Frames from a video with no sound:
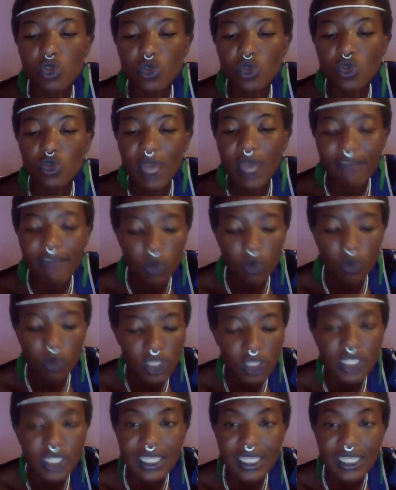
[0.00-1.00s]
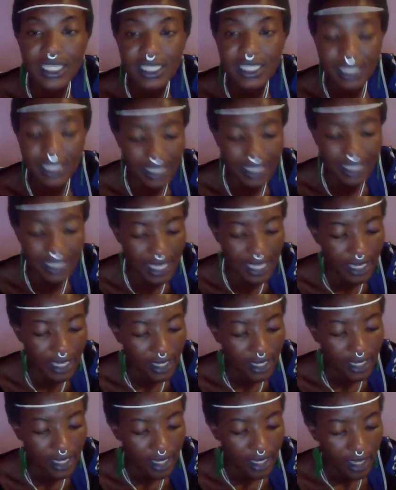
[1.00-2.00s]
Do you have a wish list?
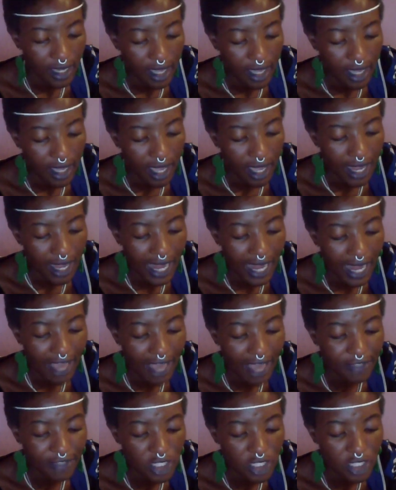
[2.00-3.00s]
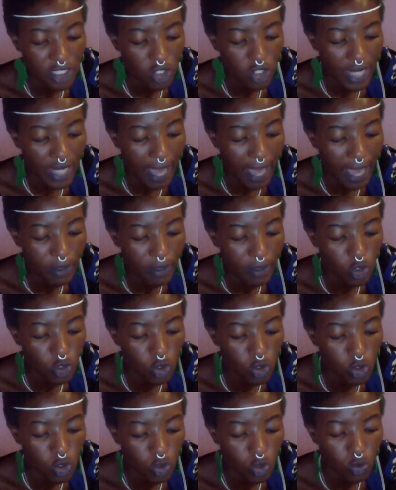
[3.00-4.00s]
See, life does not
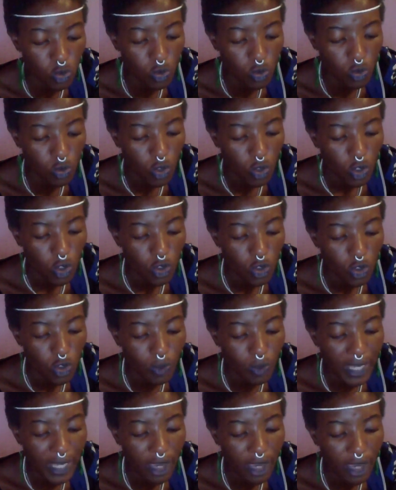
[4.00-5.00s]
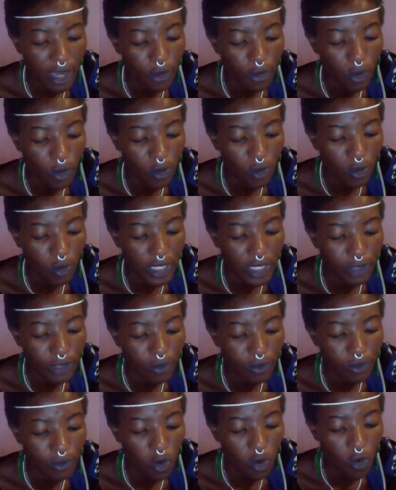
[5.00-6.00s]
happen to you. You play a role
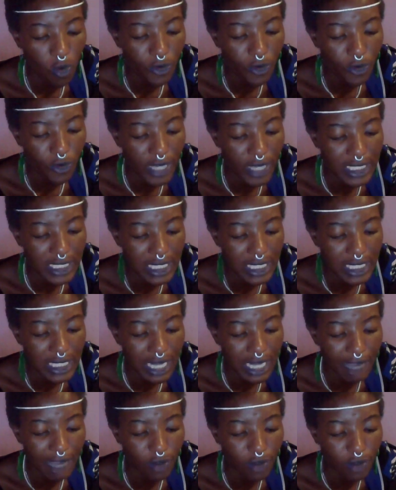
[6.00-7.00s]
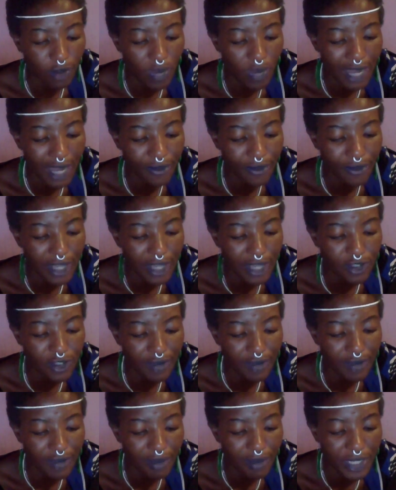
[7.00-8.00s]
in co-creating the life you want.
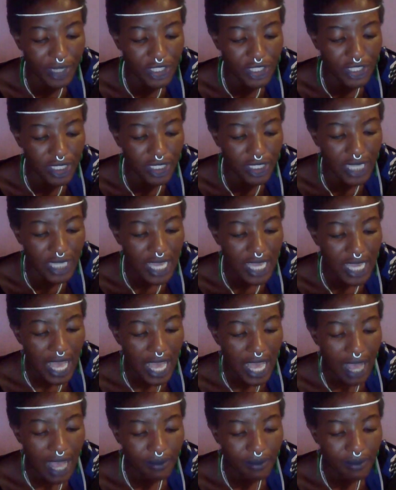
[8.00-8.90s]
Raise your vibration.